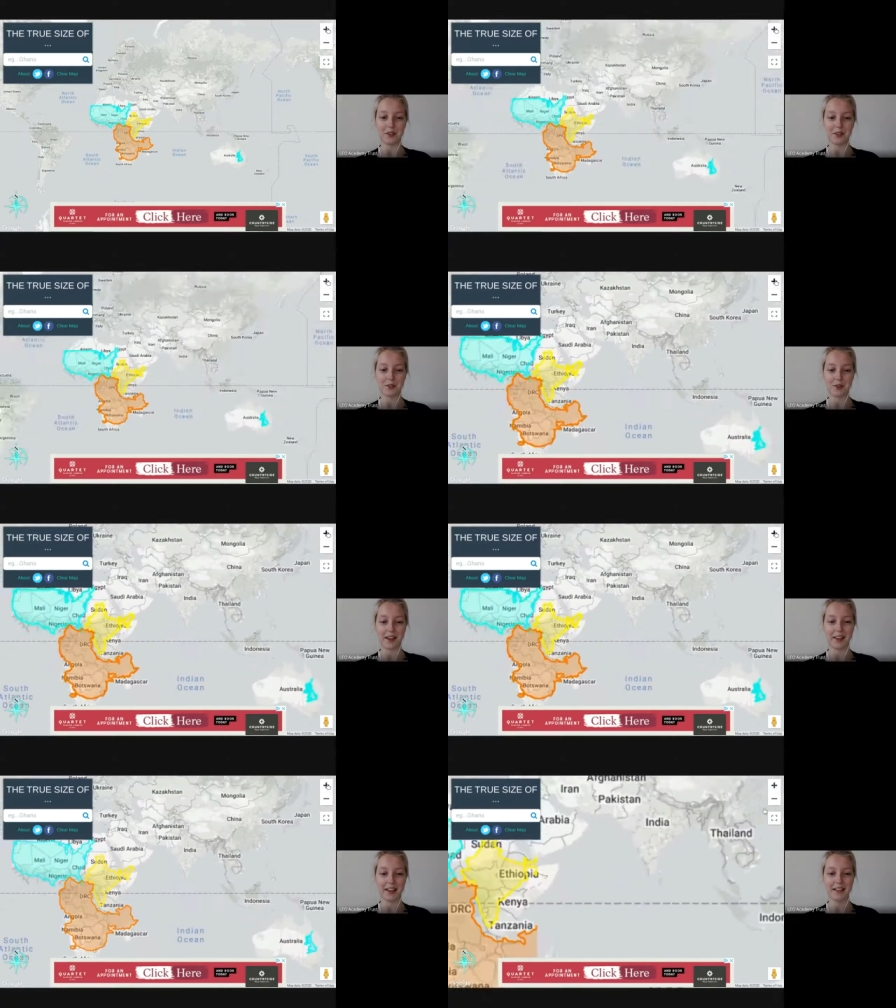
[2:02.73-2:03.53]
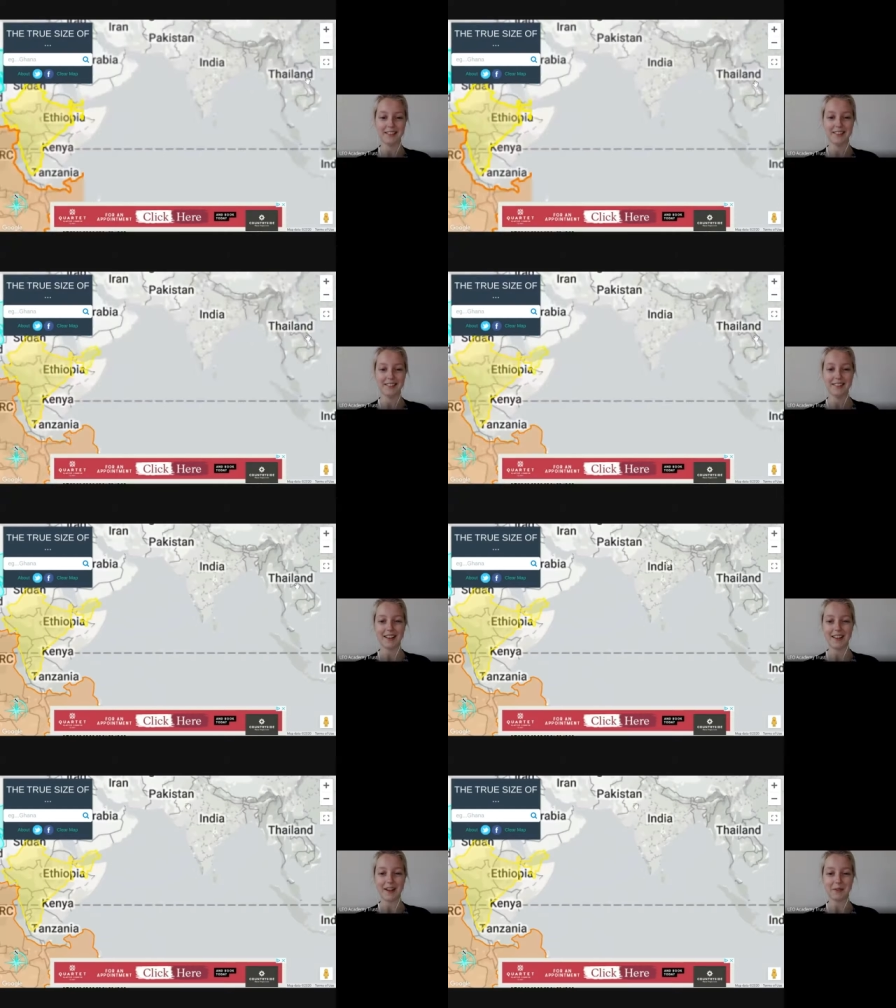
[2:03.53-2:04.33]
Australia,
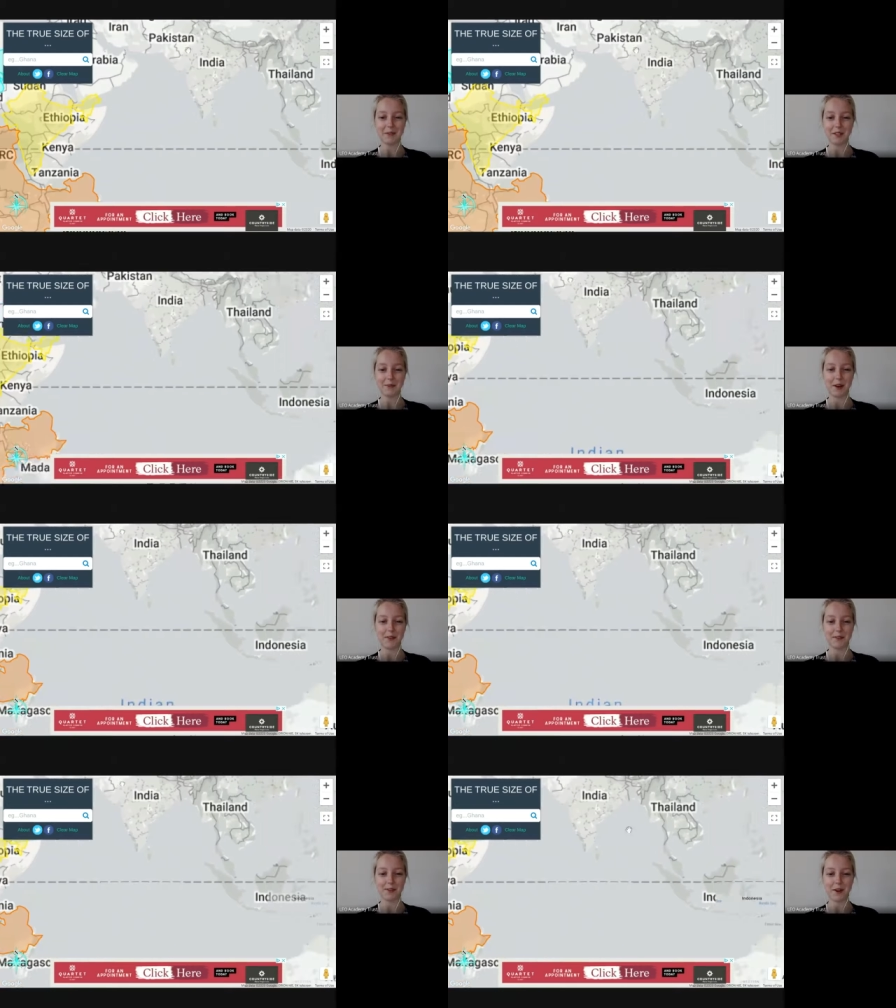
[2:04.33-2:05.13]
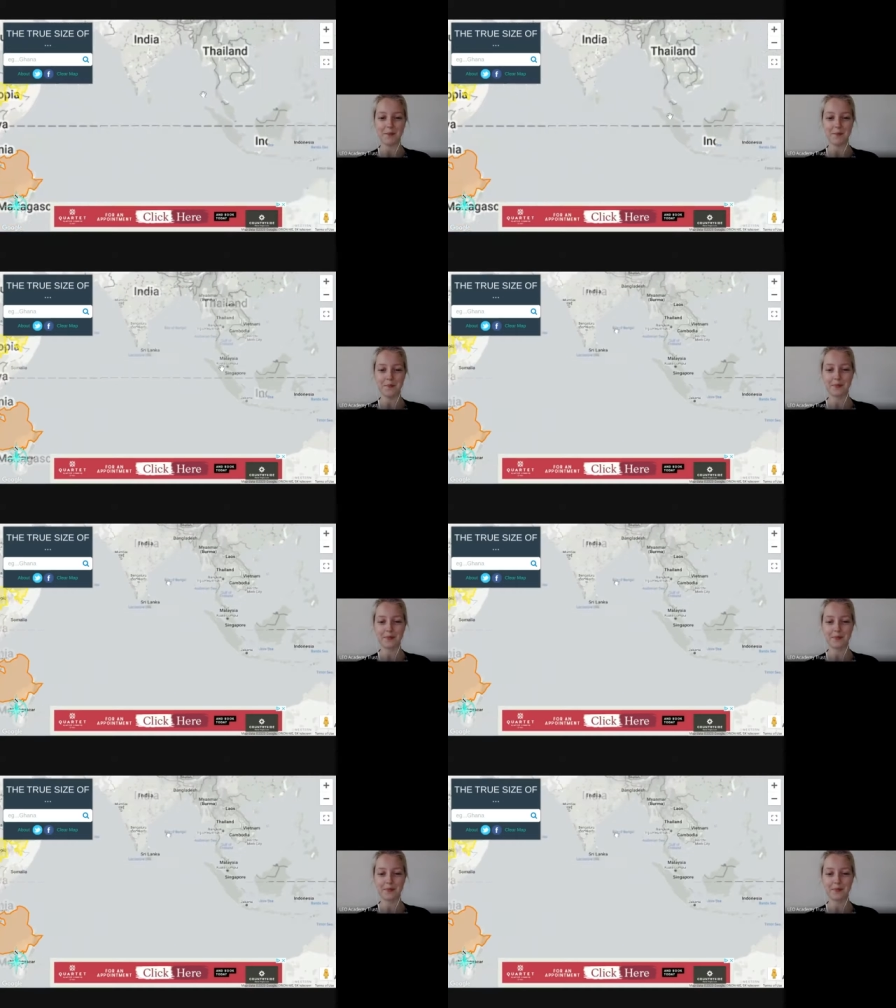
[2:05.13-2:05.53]
uh, which is where I'm from.